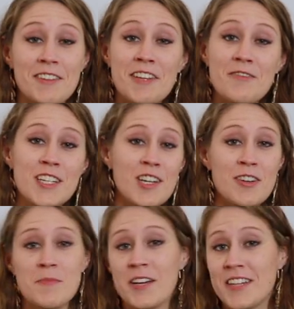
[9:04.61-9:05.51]
I'd love to
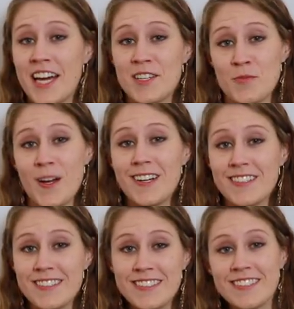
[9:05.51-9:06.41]
hear about that as
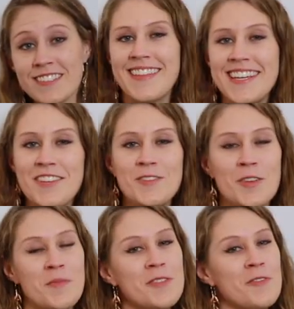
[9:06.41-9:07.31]
well. Thank you
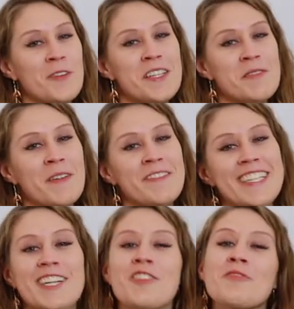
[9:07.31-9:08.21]
so much for watching my
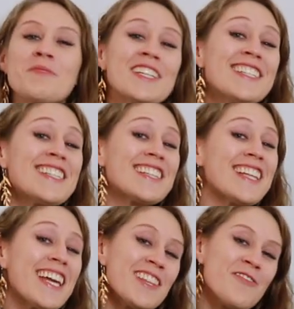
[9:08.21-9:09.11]
video. Please
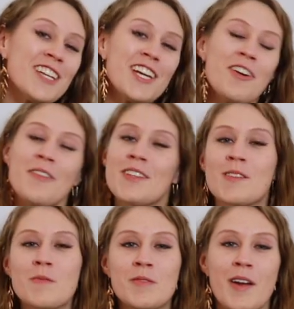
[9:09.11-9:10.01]
like the video and
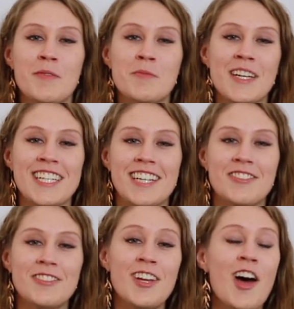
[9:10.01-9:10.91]
subscribe to my
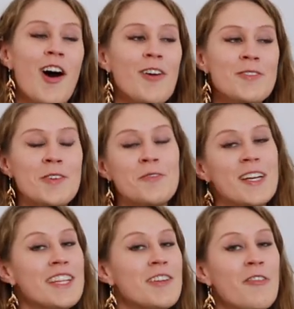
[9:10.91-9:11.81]
channel. Also,
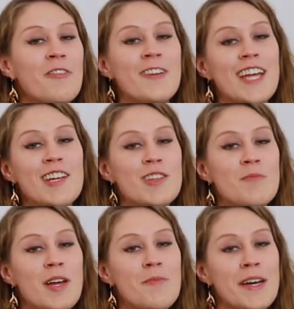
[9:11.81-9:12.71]
hit the
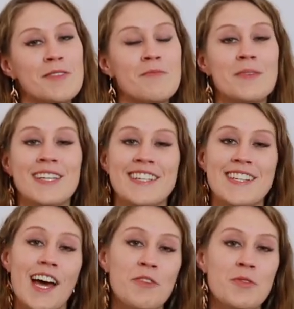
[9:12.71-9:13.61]
notification bell button
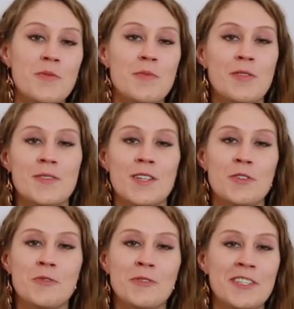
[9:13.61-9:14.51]
because I will be
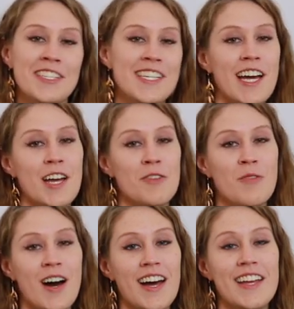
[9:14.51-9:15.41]
posting cool D I
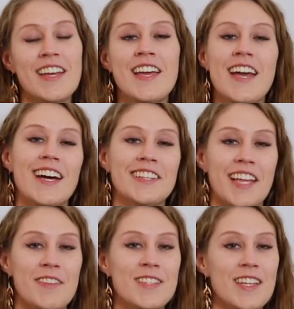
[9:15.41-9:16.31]
Y and
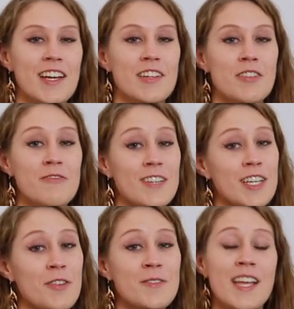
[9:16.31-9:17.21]
lifestyle
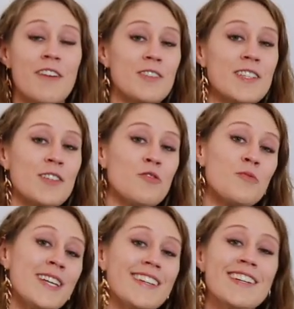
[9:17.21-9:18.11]
videos every single
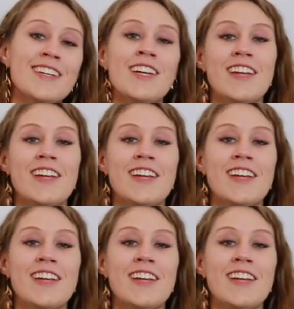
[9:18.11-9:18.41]
week.